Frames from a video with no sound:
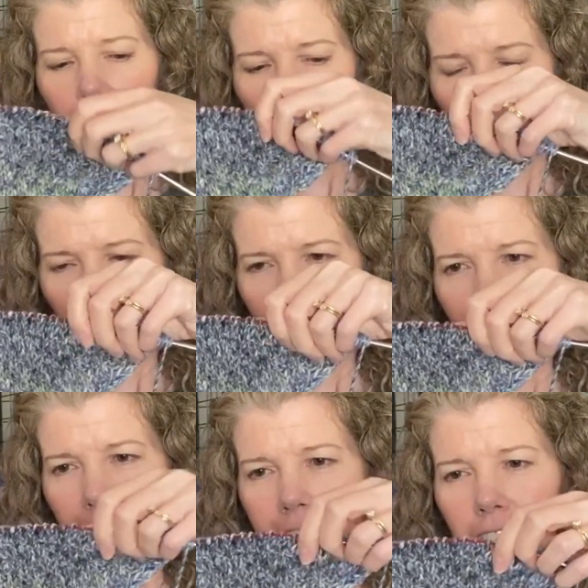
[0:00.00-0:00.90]
I
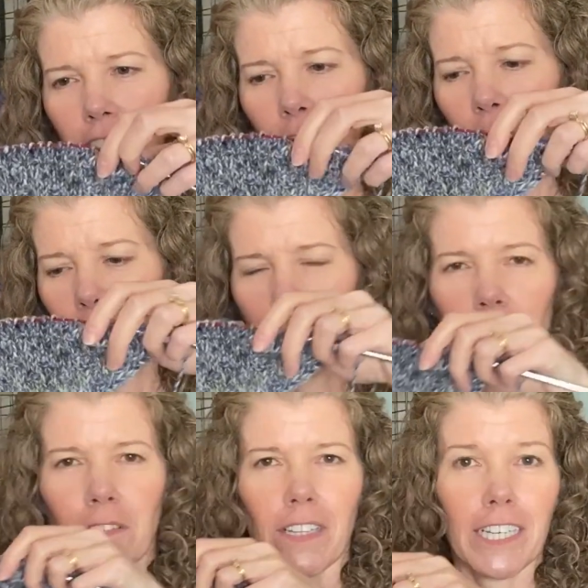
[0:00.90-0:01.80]
had to do, you
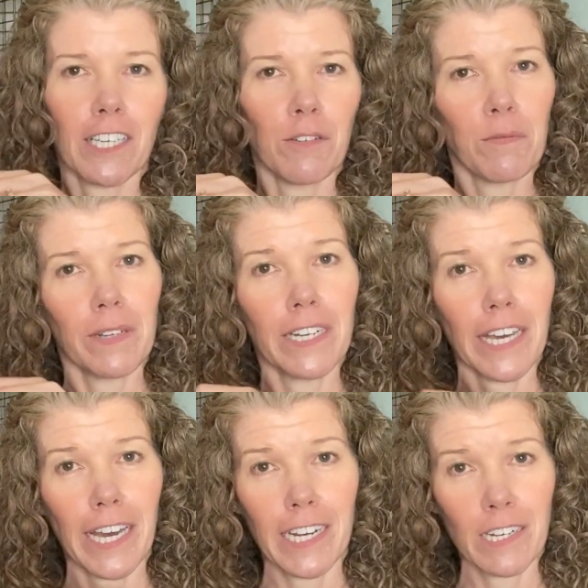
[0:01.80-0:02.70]
know, like you read
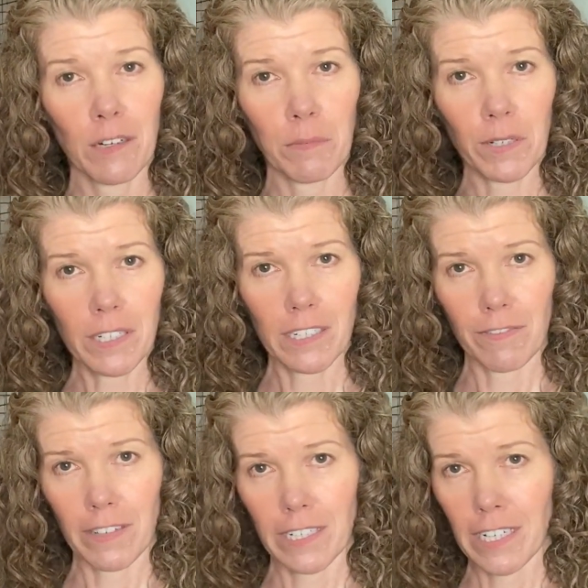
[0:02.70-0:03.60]
ahead in a book to
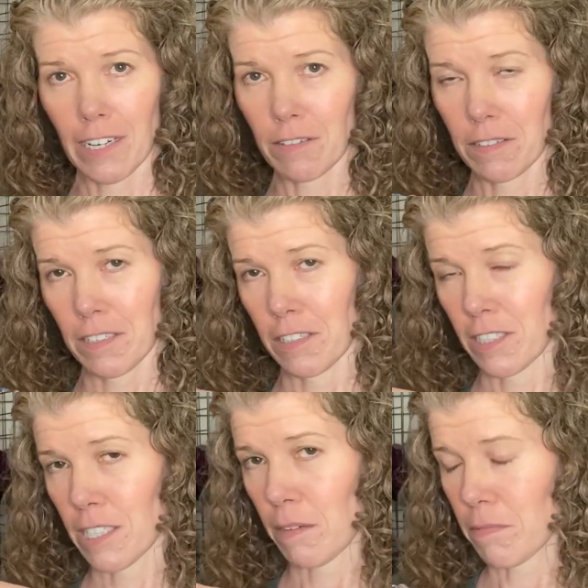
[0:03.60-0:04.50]
find out, and
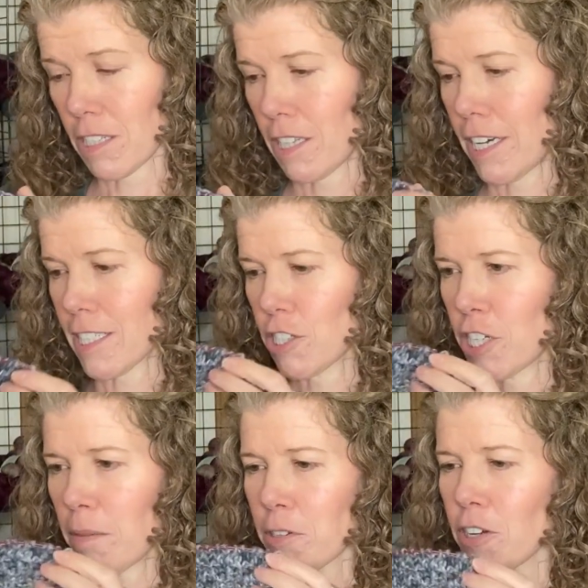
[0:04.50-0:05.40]
skip to the last
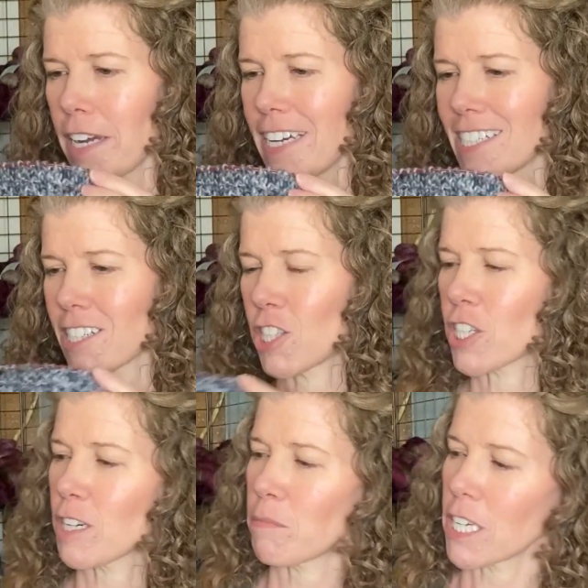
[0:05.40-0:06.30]
chapter. I had to look
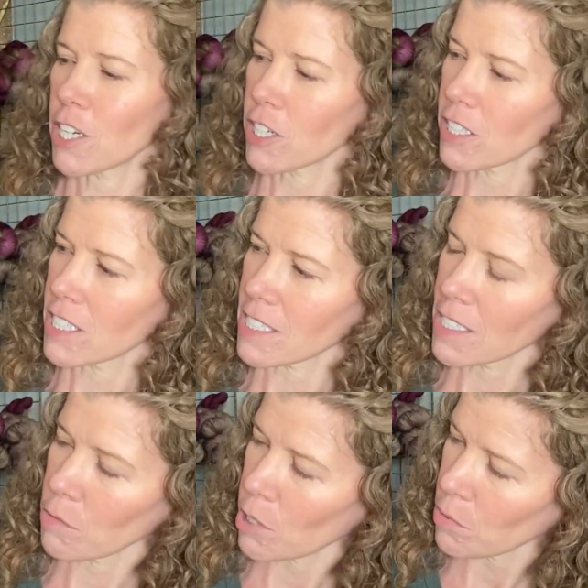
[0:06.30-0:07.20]
at my yarn to see
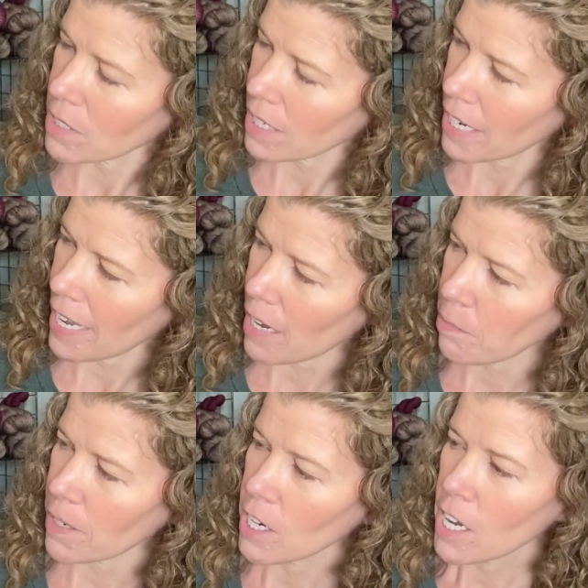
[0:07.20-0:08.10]
what was going to
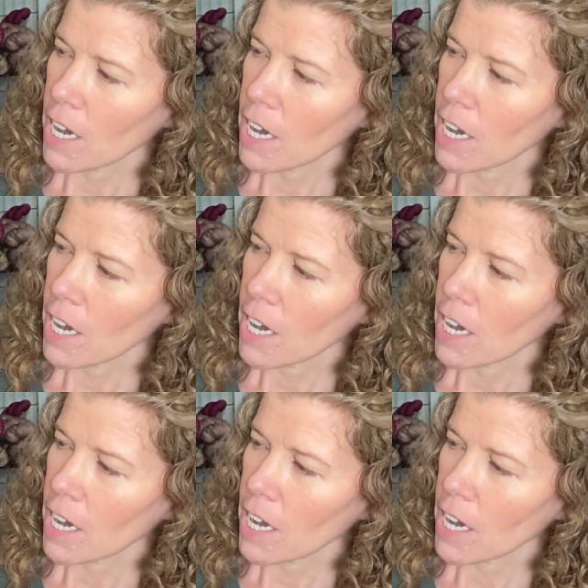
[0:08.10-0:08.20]
happen.